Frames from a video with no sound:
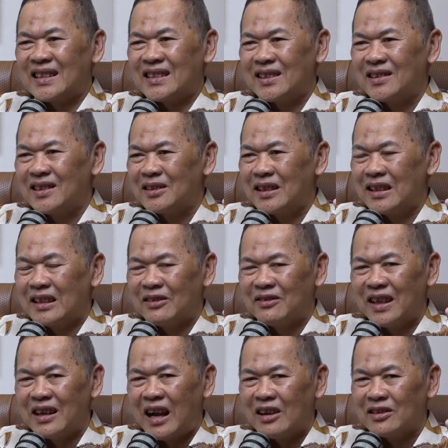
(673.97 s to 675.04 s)
So the
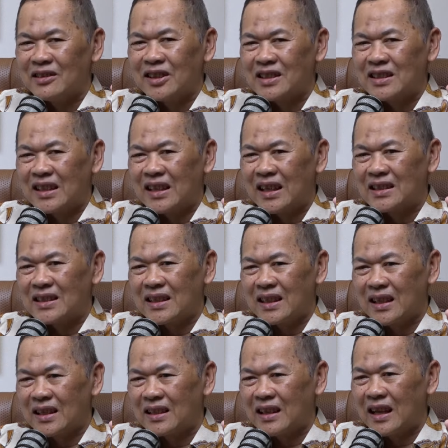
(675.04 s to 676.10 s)
way our logic is
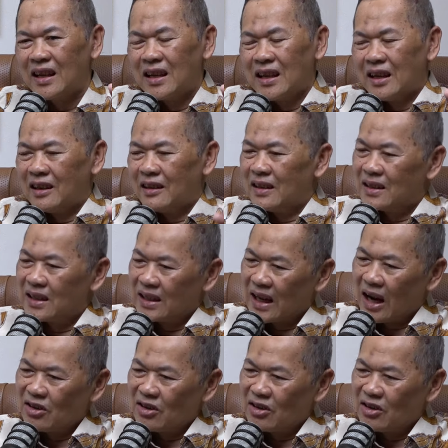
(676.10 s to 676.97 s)
the